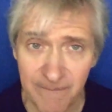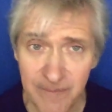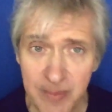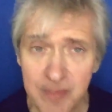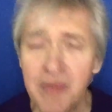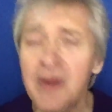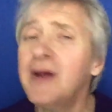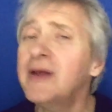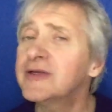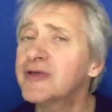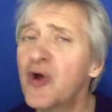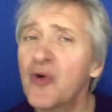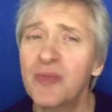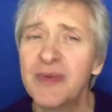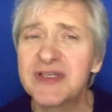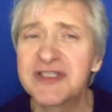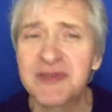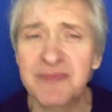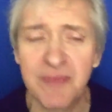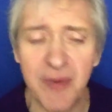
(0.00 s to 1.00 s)
But don't
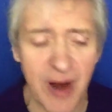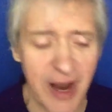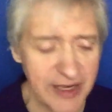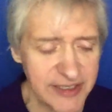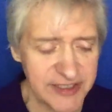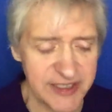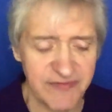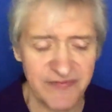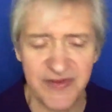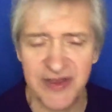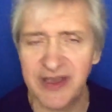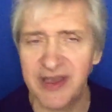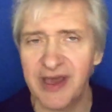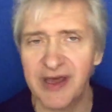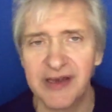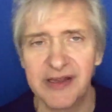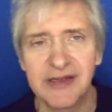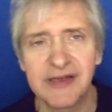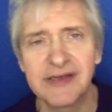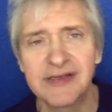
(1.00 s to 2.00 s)
be surprised if you
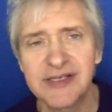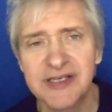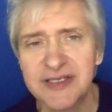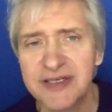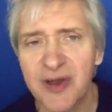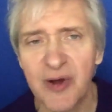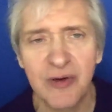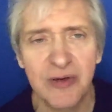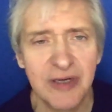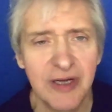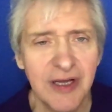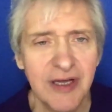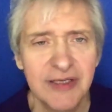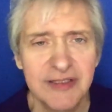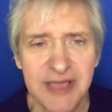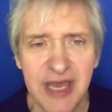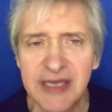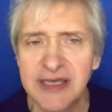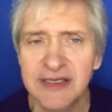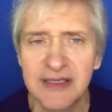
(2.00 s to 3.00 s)
get it and just go
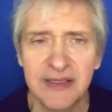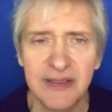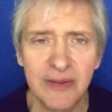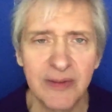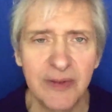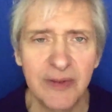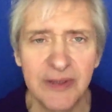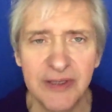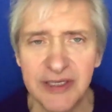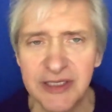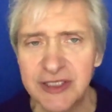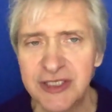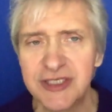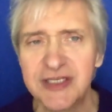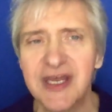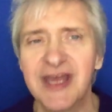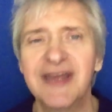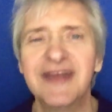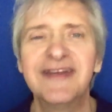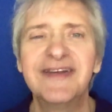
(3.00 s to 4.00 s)
take it to the Lord each
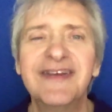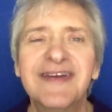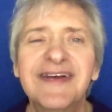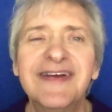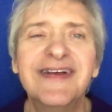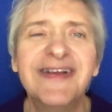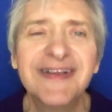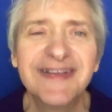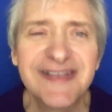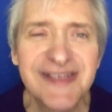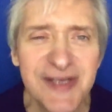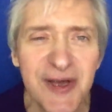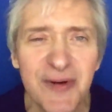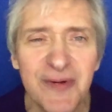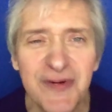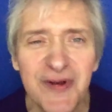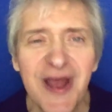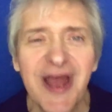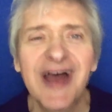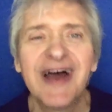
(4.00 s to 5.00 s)
day
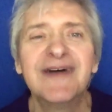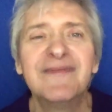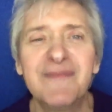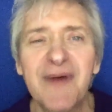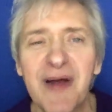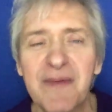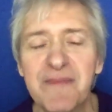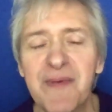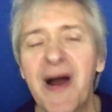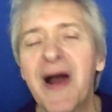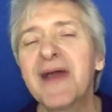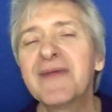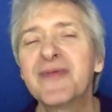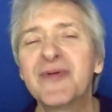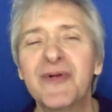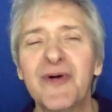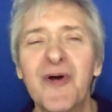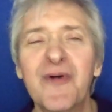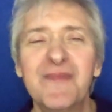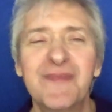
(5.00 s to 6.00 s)
so my
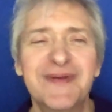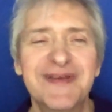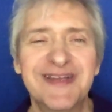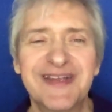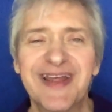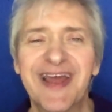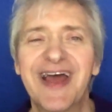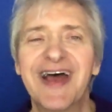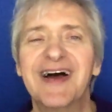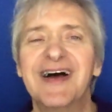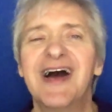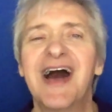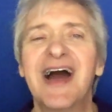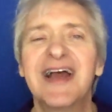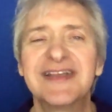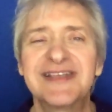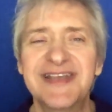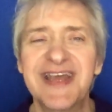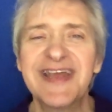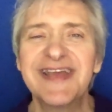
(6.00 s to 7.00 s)
Bible opened to uh,
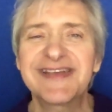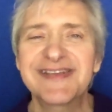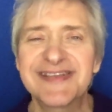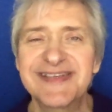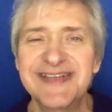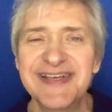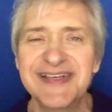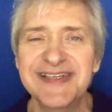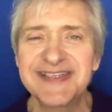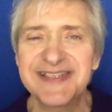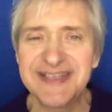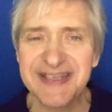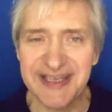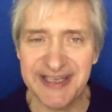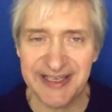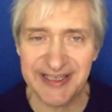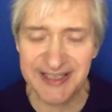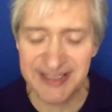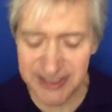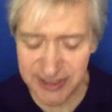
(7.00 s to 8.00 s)
Isaiah 60.
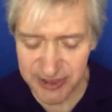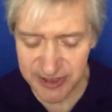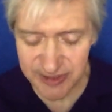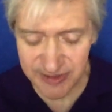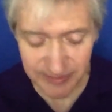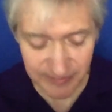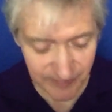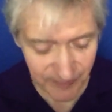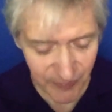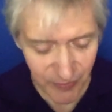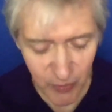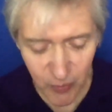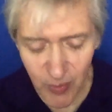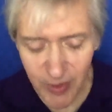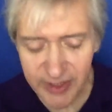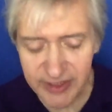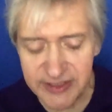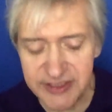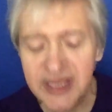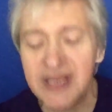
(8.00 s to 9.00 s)
And this is
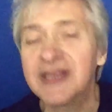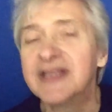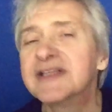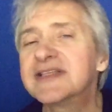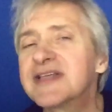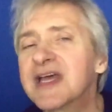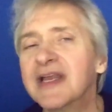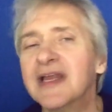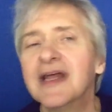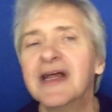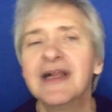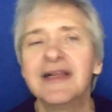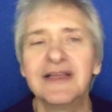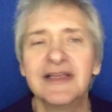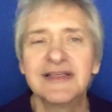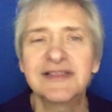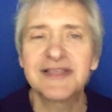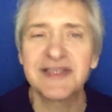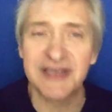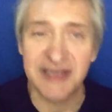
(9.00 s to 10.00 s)
what he did. He said,
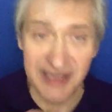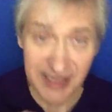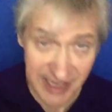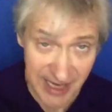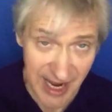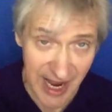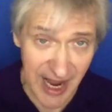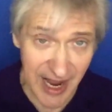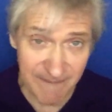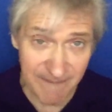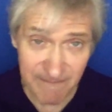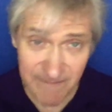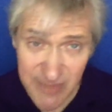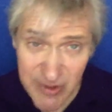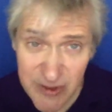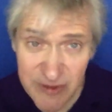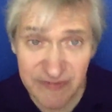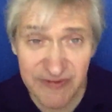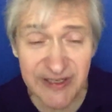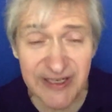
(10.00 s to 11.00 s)
Listen, I'm
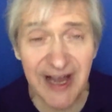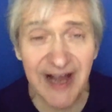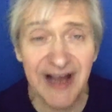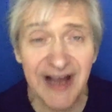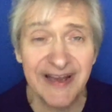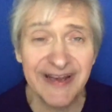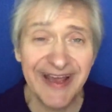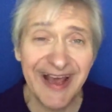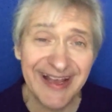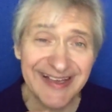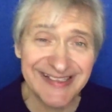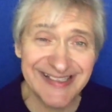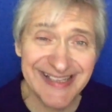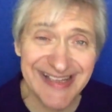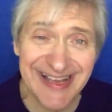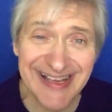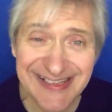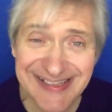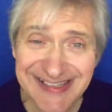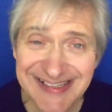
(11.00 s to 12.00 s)
moving on
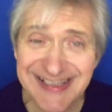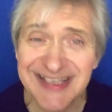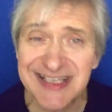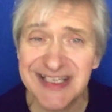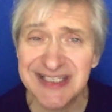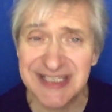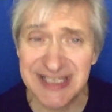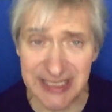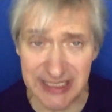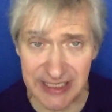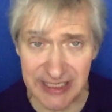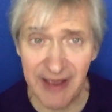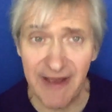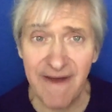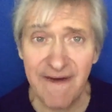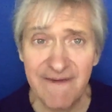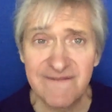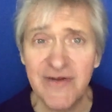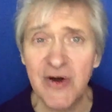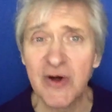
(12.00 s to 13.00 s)
Isaiah 60,
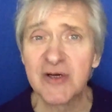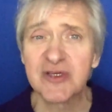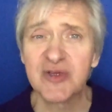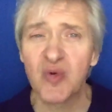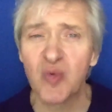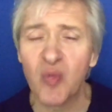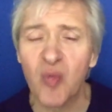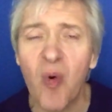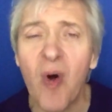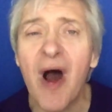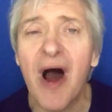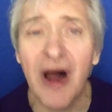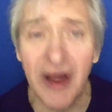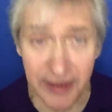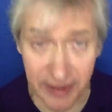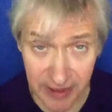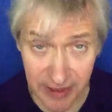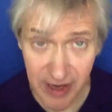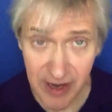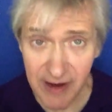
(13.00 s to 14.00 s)
verse
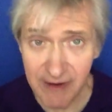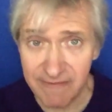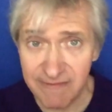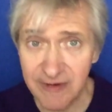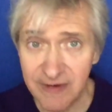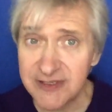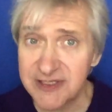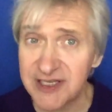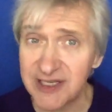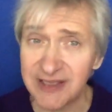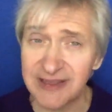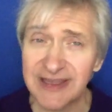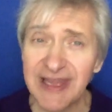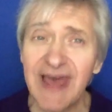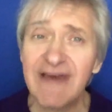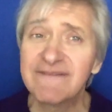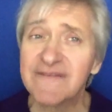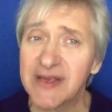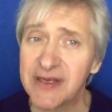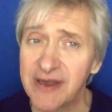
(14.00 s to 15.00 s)
1, verse
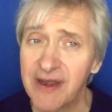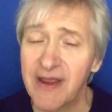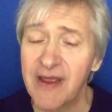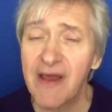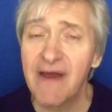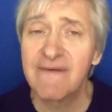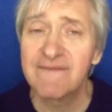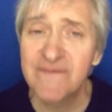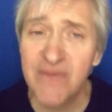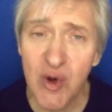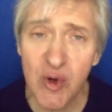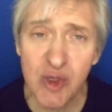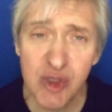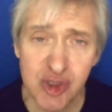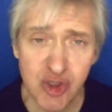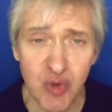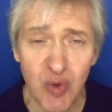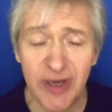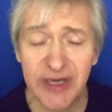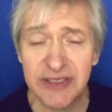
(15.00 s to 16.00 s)
11, verse
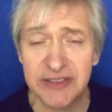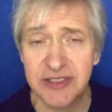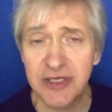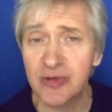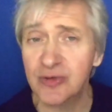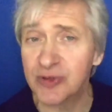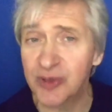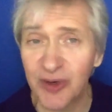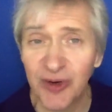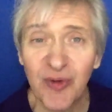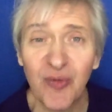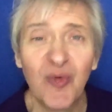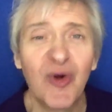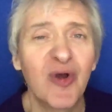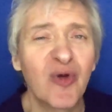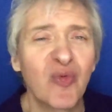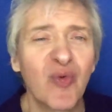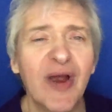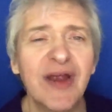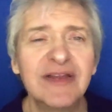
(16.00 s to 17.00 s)
22. You're going to
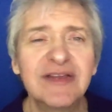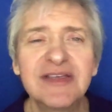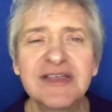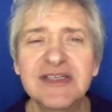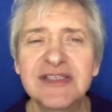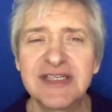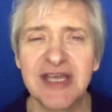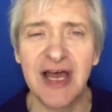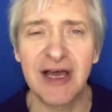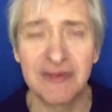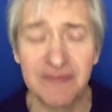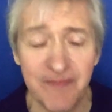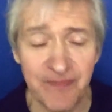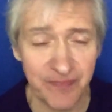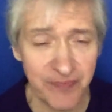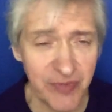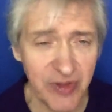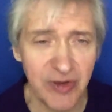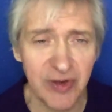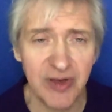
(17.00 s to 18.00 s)
want to write this down.
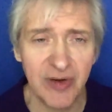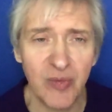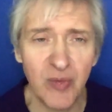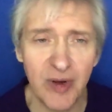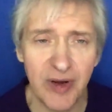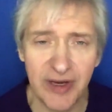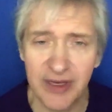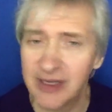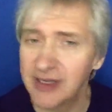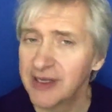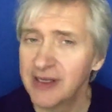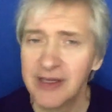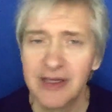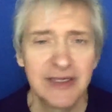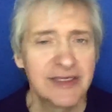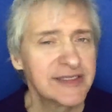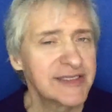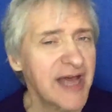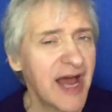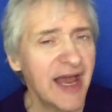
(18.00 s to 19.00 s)
You're going to want to
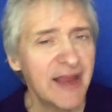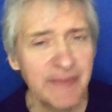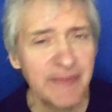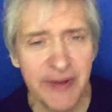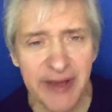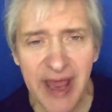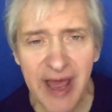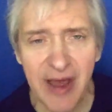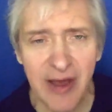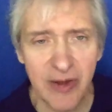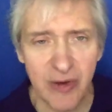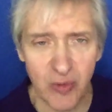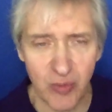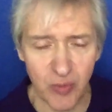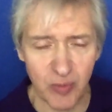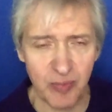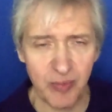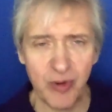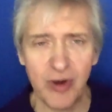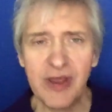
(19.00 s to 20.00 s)
type it out or
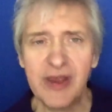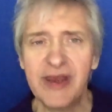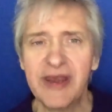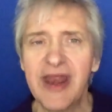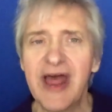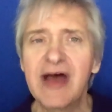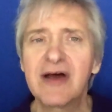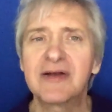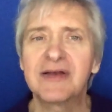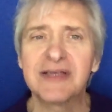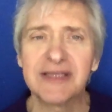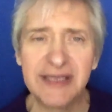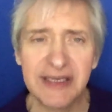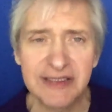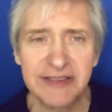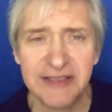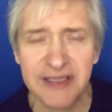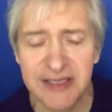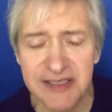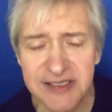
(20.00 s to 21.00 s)
print it out and
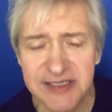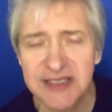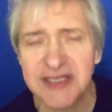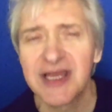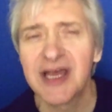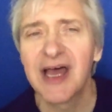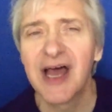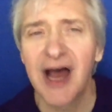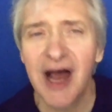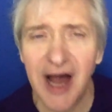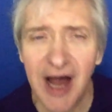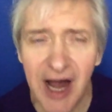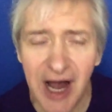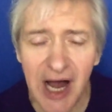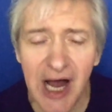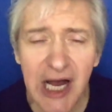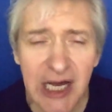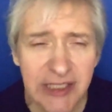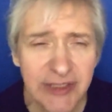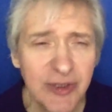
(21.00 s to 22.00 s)
get this
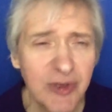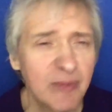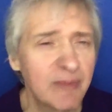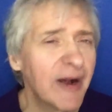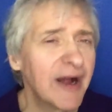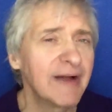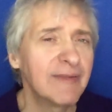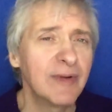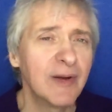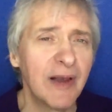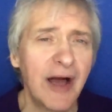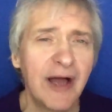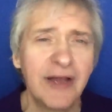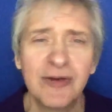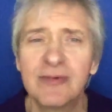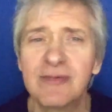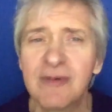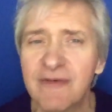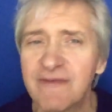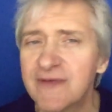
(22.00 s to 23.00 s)
on your Bible, on
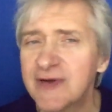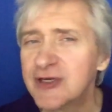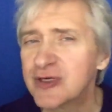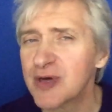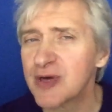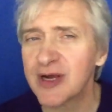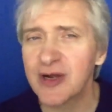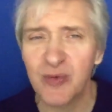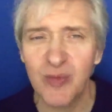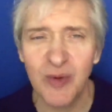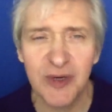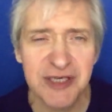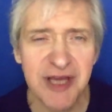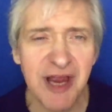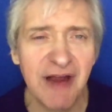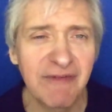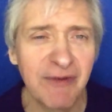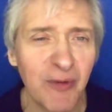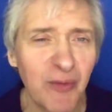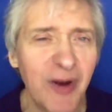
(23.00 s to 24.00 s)
your refrigerator,
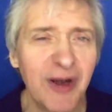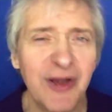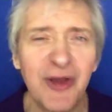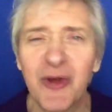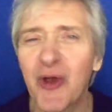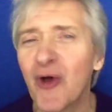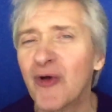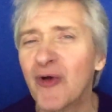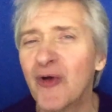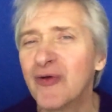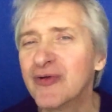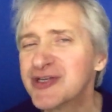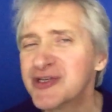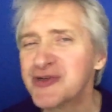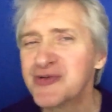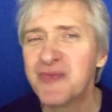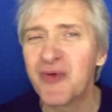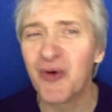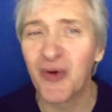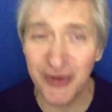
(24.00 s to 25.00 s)
whichever one you go to
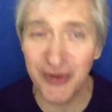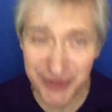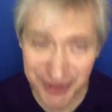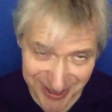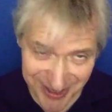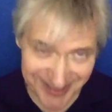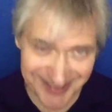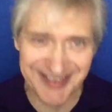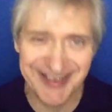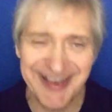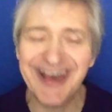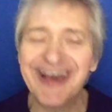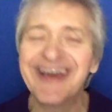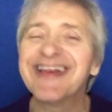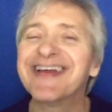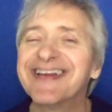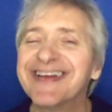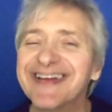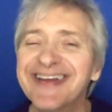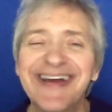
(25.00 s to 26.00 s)
more, just get
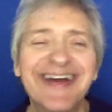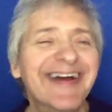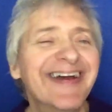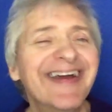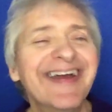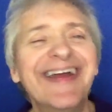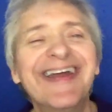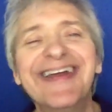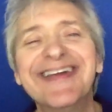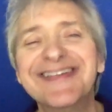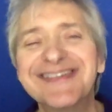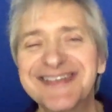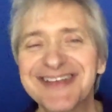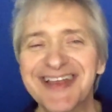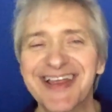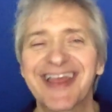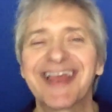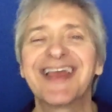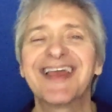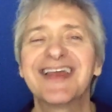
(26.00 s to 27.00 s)
it, is
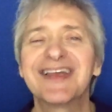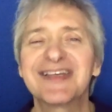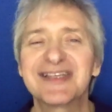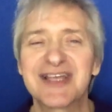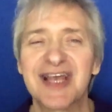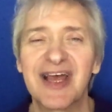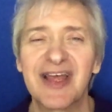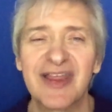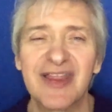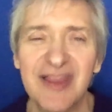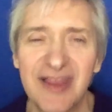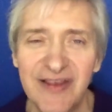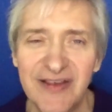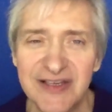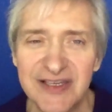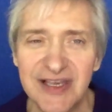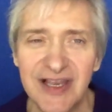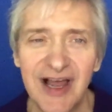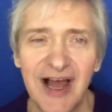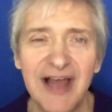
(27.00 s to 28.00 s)
is the
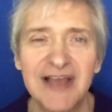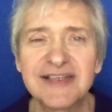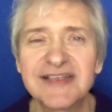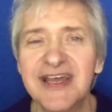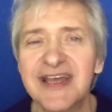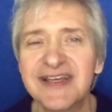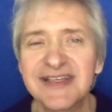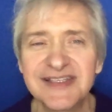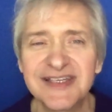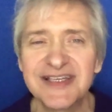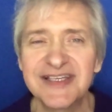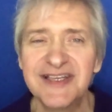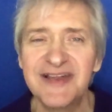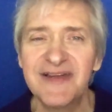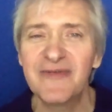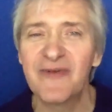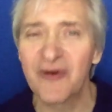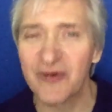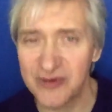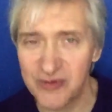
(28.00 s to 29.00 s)
Isaiah 60
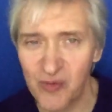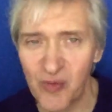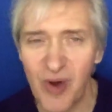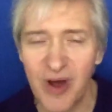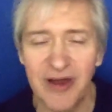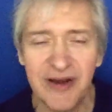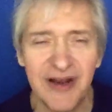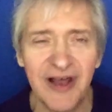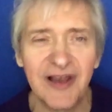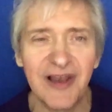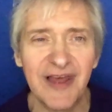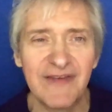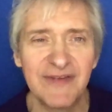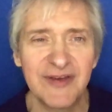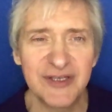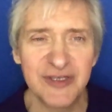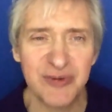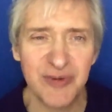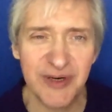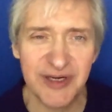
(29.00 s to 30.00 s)
verse 1, 11,
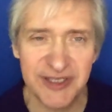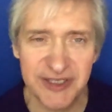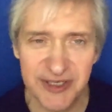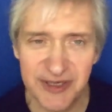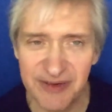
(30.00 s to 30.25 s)
and 22.